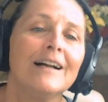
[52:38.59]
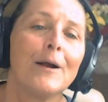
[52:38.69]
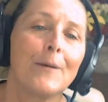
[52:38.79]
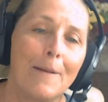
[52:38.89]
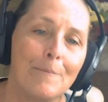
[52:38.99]

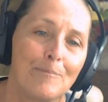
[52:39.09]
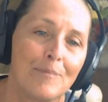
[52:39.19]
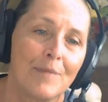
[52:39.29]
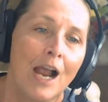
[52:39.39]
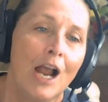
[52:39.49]
Okay.
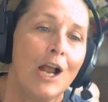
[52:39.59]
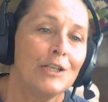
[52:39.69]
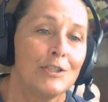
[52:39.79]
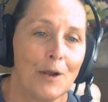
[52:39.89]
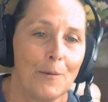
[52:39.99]

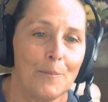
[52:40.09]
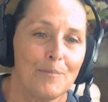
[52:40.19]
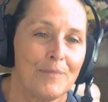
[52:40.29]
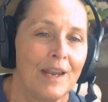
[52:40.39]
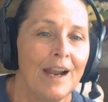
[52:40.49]
So
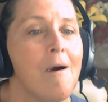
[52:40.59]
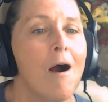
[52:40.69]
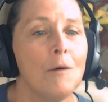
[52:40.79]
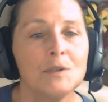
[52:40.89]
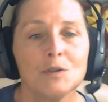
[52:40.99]

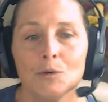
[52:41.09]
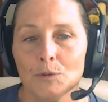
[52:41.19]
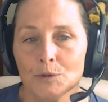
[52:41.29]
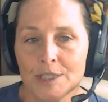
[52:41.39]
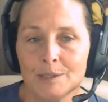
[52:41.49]

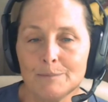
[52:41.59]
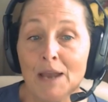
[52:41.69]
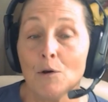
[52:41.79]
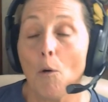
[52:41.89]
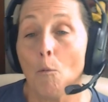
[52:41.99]
homeschoolers
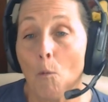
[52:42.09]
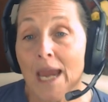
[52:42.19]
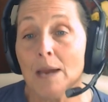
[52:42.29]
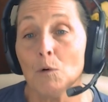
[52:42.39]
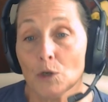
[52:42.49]
spend
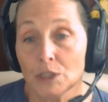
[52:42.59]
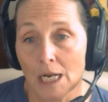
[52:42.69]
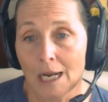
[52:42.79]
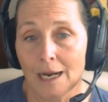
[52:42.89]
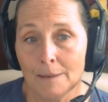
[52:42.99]
way more
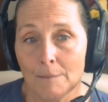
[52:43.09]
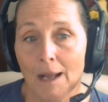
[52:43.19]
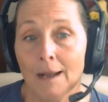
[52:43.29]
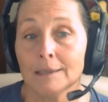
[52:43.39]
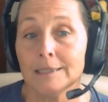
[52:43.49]
time
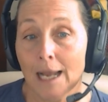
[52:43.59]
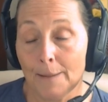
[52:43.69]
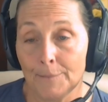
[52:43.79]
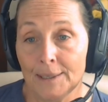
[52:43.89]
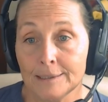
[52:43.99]
on
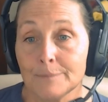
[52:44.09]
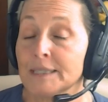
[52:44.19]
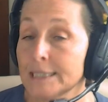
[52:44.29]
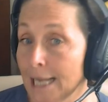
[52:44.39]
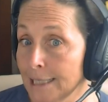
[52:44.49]
topics
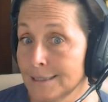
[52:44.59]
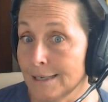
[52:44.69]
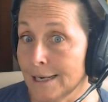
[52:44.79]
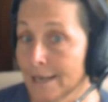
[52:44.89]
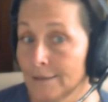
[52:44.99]
besides
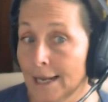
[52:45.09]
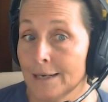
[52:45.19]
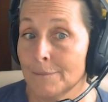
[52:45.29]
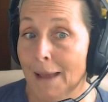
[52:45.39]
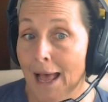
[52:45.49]
ELA
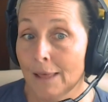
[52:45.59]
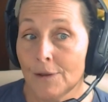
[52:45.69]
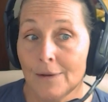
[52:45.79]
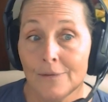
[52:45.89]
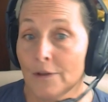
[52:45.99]
and
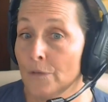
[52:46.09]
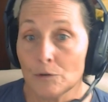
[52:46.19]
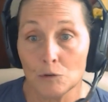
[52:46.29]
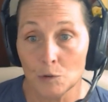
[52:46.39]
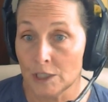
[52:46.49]
math than
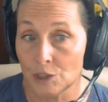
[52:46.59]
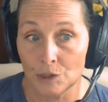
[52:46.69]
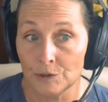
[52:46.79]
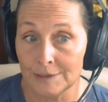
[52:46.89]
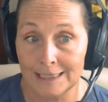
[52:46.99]
their
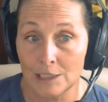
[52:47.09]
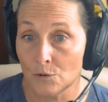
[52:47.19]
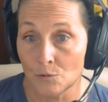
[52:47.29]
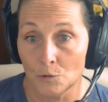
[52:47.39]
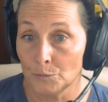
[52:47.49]
traditionally
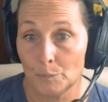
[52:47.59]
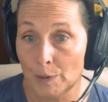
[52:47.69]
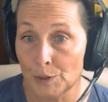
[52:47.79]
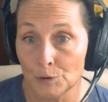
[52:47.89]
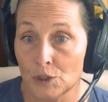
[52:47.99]
schooled
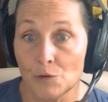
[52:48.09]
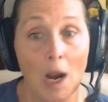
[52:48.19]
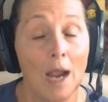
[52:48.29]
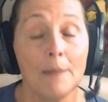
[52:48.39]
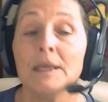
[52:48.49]
peers do.
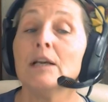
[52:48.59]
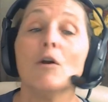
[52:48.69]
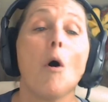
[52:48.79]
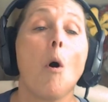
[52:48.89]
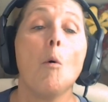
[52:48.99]
I
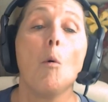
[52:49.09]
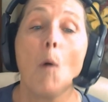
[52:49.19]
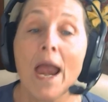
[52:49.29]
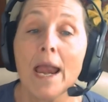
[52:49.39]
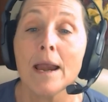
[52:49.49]
mean,
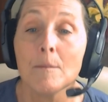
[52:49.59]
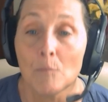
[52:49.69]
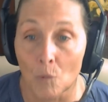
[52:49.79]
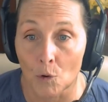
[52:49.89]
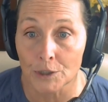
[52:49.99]
way
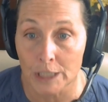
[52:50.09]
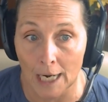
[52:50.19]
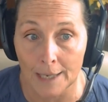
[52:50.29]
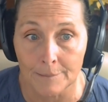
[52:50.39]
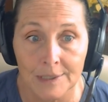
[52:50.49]
more
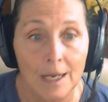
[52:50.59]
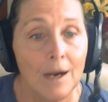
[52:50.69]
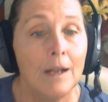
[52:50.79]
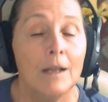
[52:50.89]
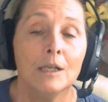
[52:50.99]
times.
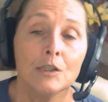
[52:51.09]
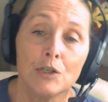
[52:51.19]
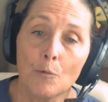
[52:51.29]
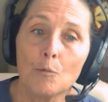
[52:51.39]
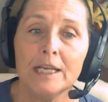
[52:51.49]

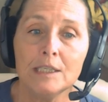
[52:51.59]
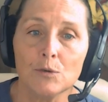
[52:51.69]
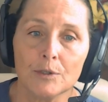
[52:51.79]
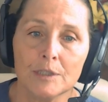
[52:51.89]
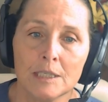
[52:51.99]
So
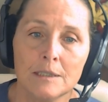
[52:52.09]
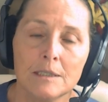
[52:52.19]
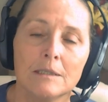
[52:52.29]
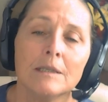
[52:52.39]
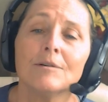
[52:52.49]

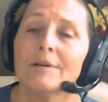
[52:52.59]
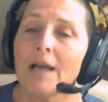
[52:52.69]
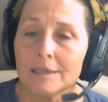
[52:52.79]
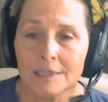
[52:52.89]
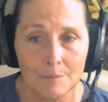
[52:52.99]
resources that are
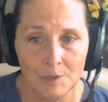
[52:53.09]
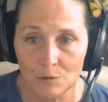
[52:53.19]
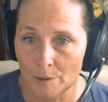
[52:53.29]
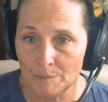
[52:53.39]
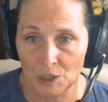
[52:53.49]
not
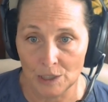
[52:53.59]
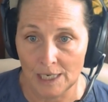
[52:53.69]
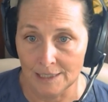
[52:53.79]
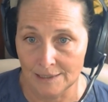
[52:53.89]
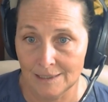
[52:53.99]
subscription
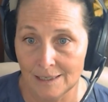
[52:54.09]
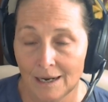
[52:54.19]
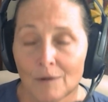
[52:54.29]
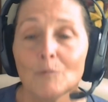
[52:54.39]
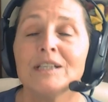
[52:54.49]
kits,
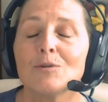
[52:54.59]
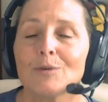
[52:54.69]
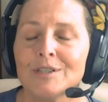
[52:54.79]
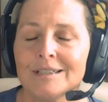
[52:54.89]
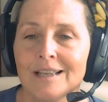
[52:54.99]

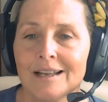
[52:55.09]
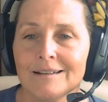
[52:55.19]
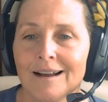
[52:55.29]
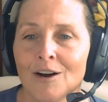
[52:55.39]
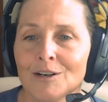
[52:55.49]
resources that
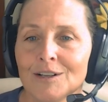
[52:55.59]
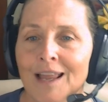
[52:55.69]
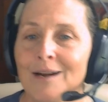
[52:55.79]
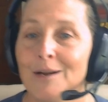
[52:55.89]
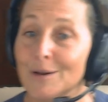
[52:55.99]
aren't
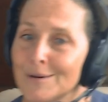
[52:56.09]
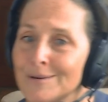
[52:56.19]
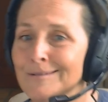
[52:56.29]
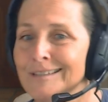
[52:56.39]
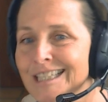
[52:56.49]
like,
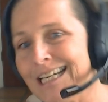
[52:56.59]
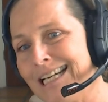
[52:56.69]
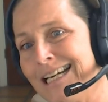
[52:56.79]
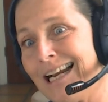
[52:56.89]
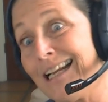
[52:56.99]
oh,
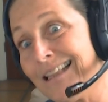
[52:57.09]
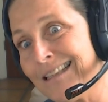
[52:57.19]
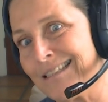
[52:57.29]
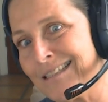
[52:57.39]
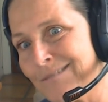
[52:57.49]
gee, I got
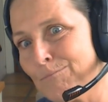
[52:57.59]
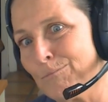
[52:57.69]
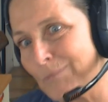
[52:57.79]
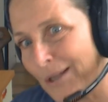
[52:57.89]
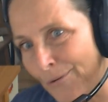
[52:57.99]
this
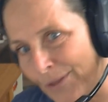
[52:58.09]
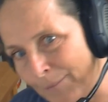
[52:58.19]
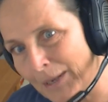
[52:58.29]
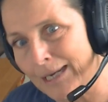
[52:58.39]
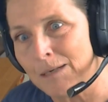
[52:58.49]
mother
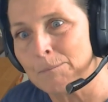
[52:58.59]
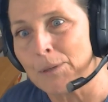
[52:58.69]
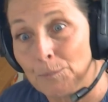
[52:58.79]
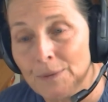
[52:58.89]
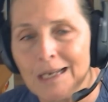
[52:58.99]
thing my kid
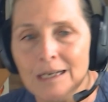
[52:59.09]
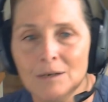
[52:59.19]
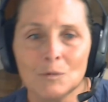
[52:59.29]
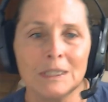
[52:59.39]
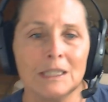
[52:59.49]
built, but they
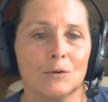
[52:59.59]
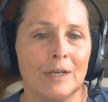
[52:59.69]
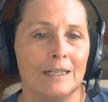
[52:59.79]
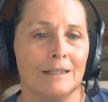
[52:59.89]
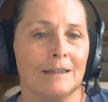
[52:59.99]
didn't really
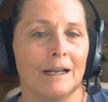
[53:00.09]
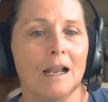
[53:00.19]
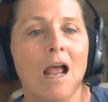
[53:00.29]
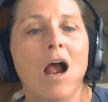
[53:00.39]
learn anything.